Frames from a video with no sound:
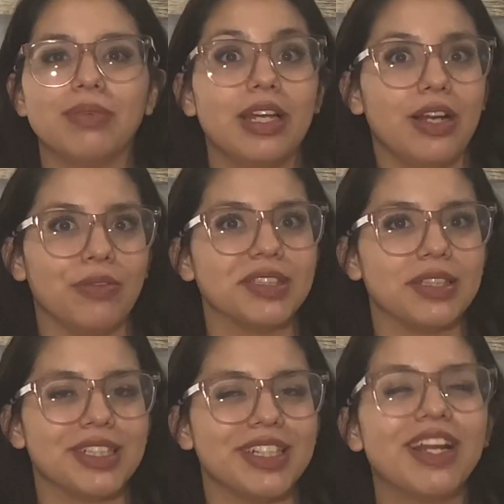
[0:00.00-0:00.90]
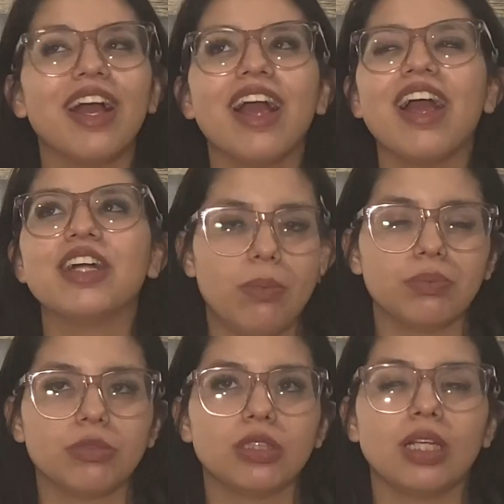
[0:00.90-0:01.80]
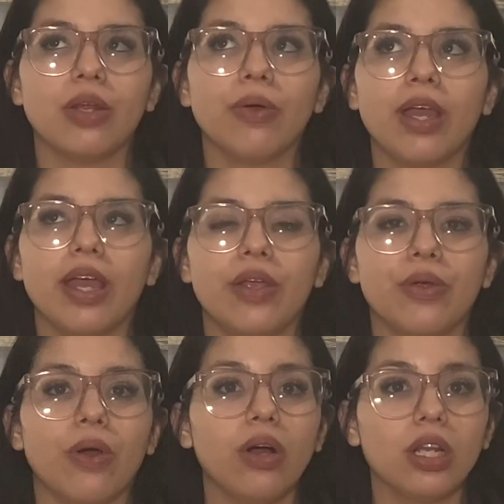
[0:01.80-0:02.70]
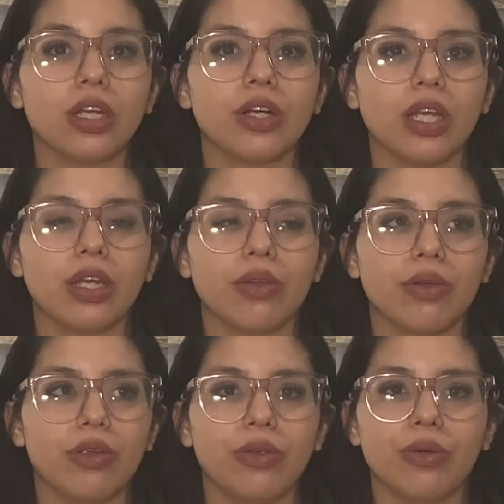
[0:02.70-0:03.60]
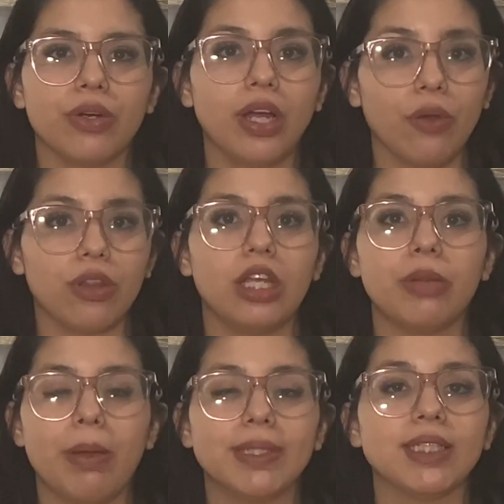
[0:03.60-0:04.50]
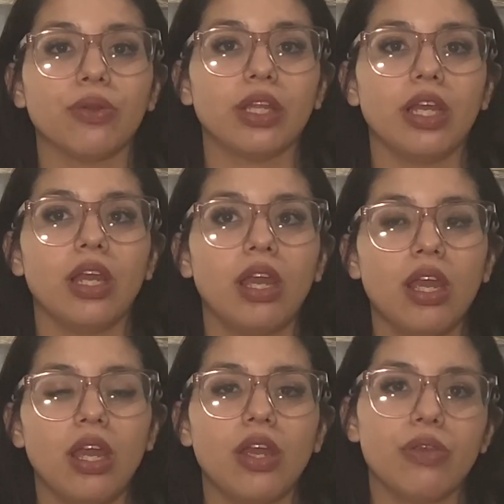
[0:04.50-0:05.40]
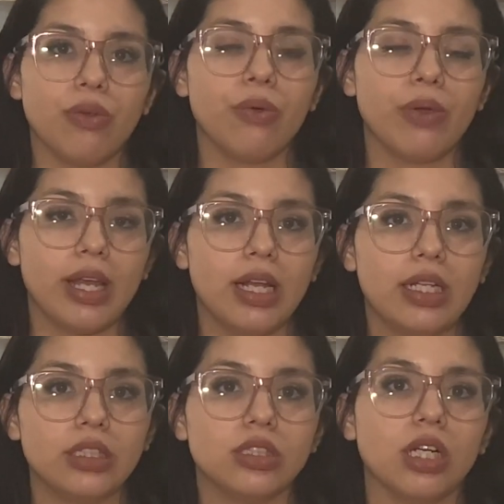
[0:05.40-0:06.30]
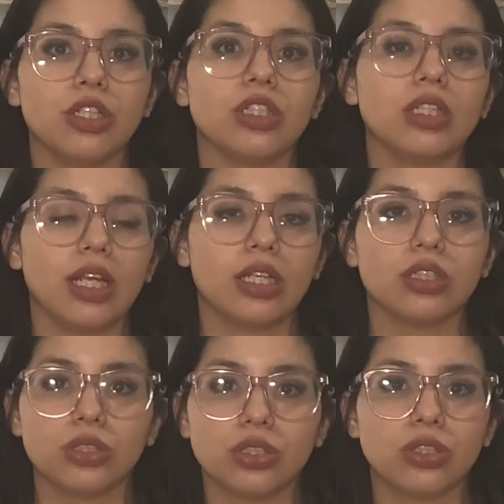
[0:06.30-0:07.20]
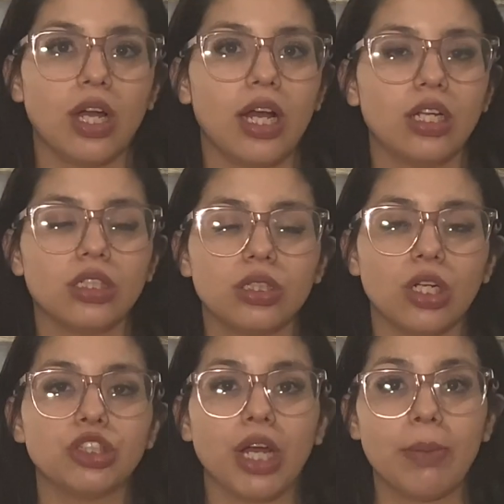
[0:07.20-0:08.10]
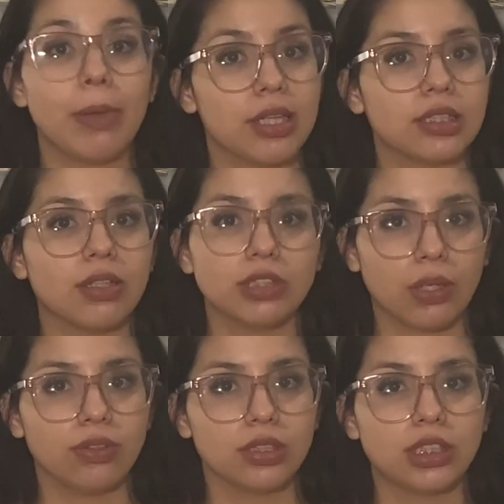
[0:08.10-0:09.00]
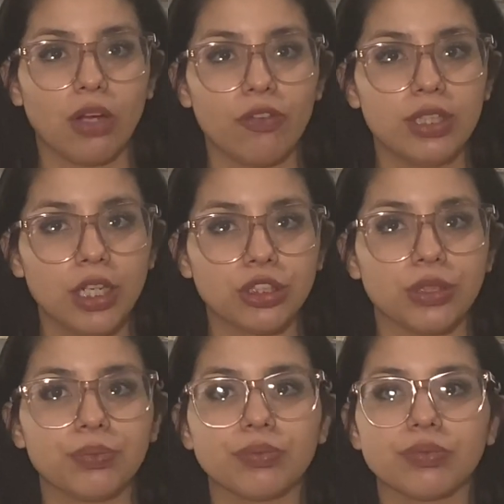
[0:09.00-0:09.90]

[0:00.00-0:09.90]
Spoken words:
It obviously did. So she's like, okay, you're all clear, you're healthy, the baby's healthy, you can start your start trying methods of self-induction.